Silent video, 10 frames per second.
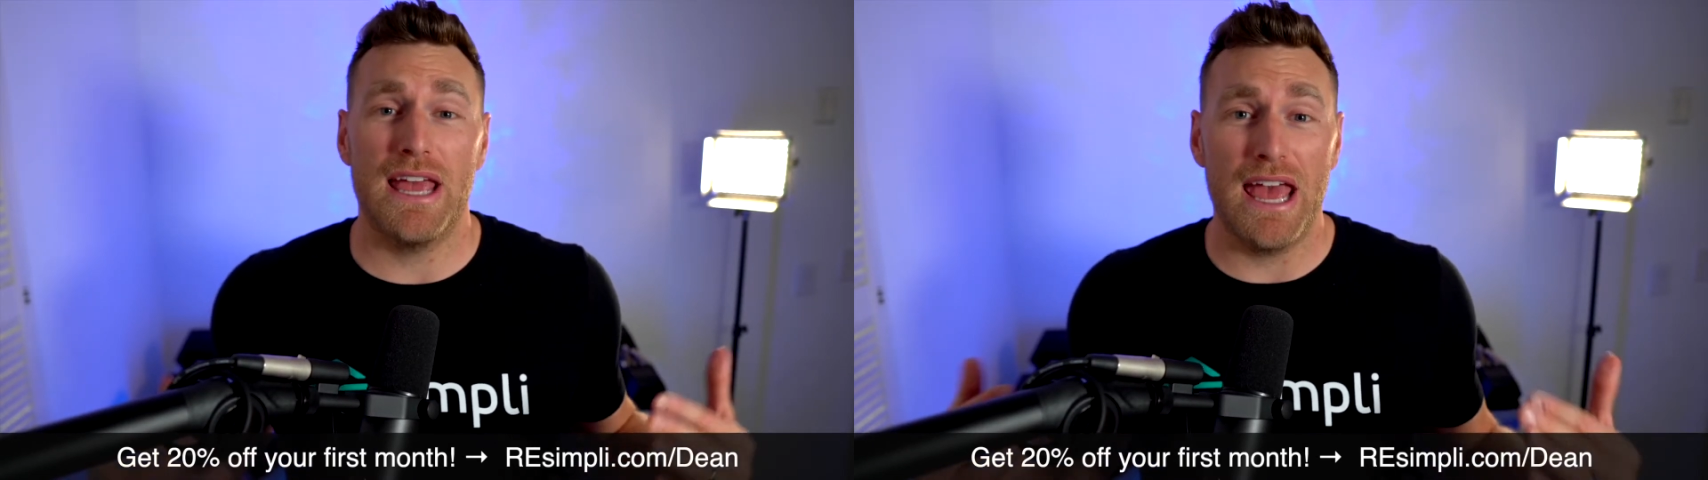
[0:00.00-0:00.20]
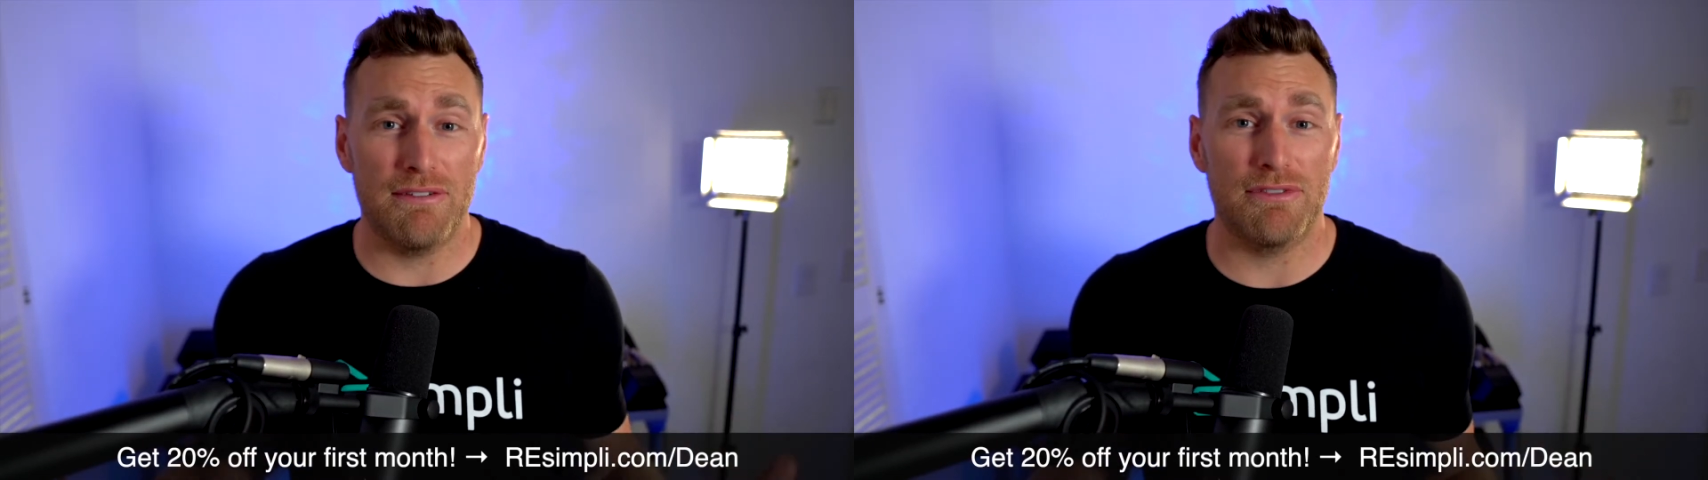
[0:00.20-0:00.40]

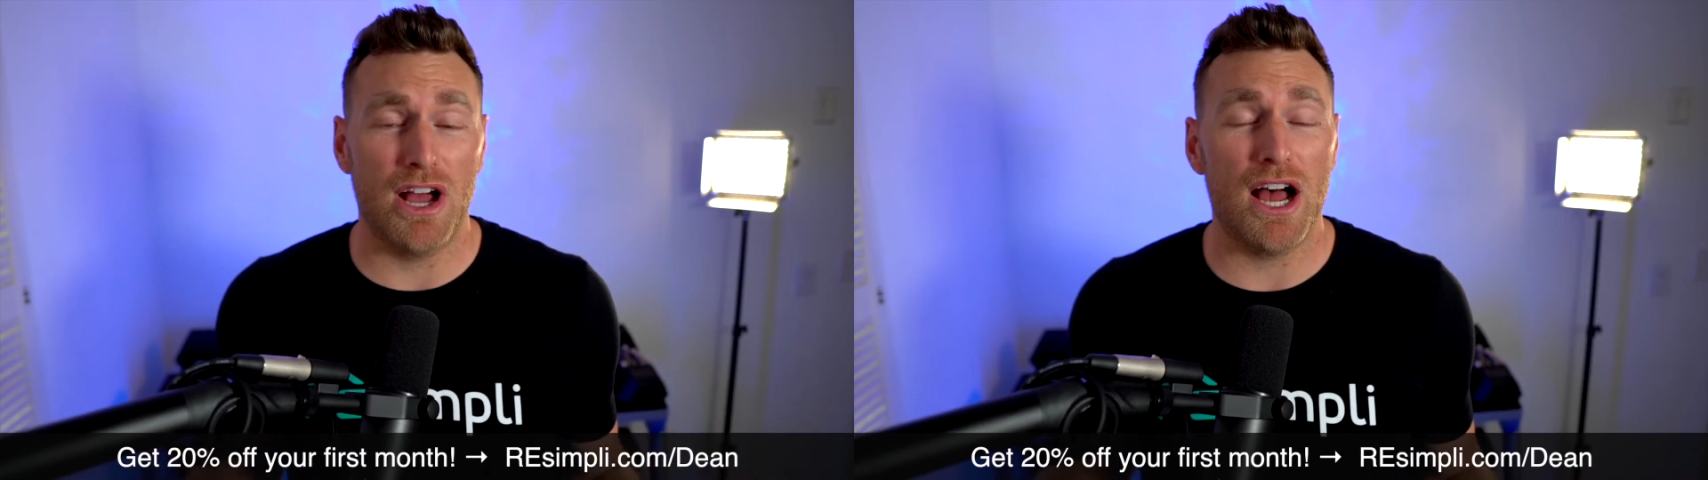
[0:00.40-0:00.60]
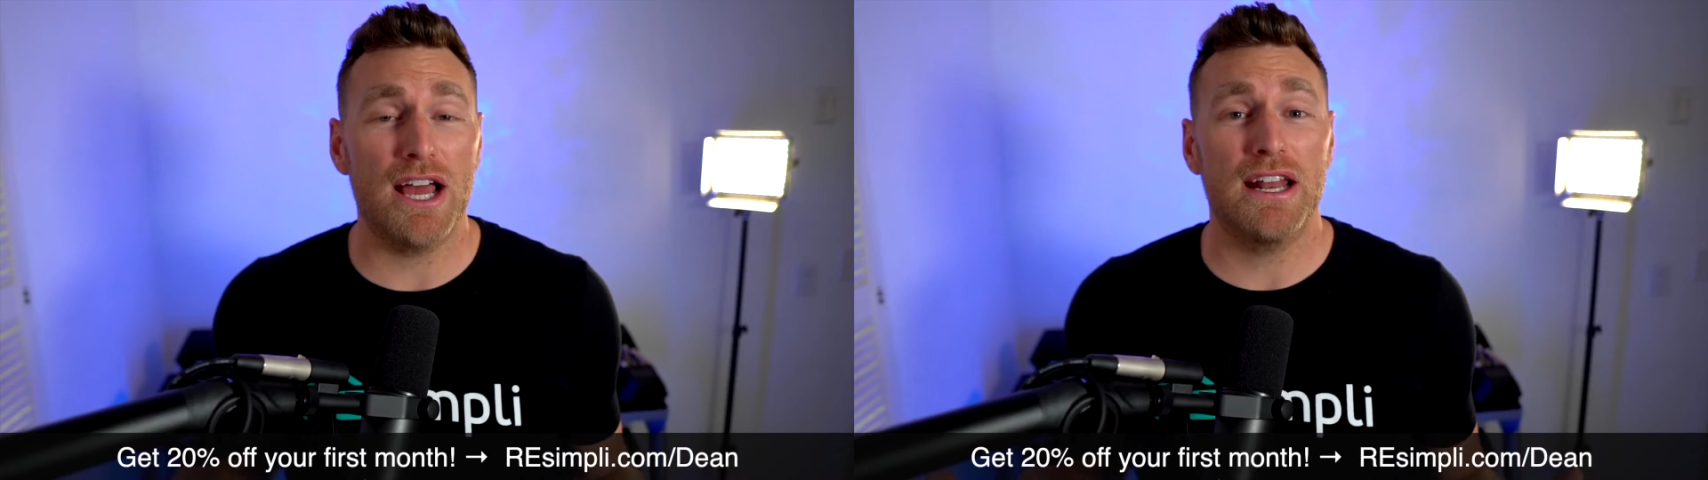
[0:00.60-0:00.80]
have
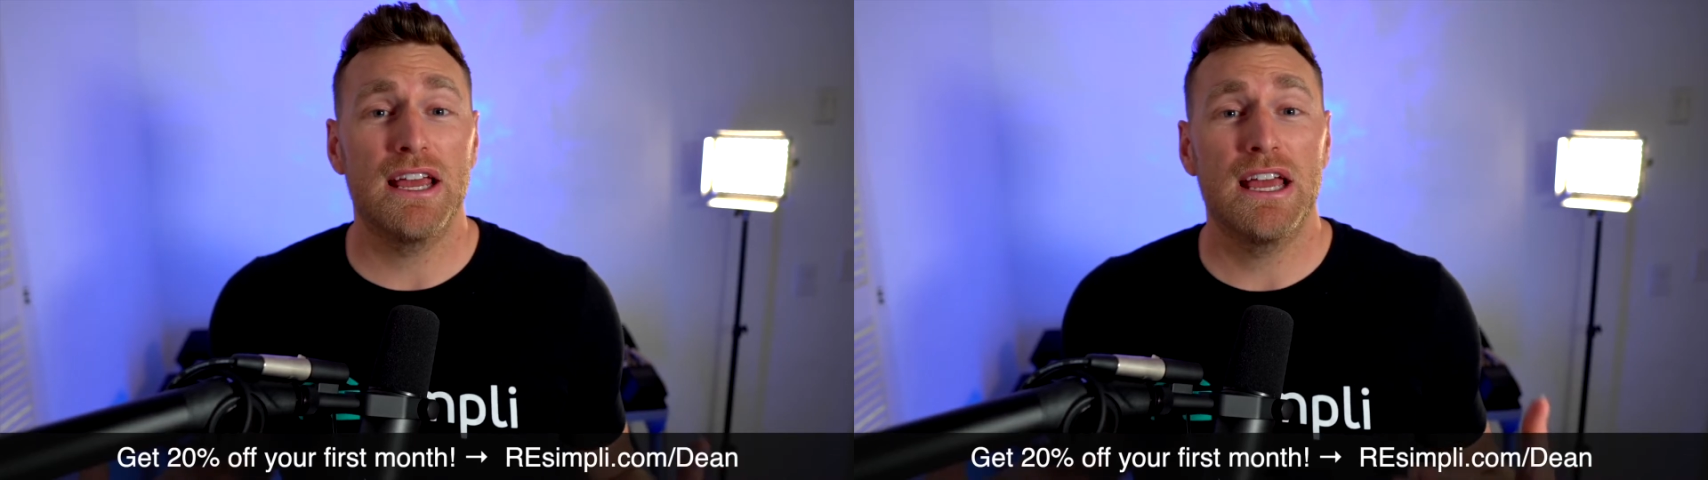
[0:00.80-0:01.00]
not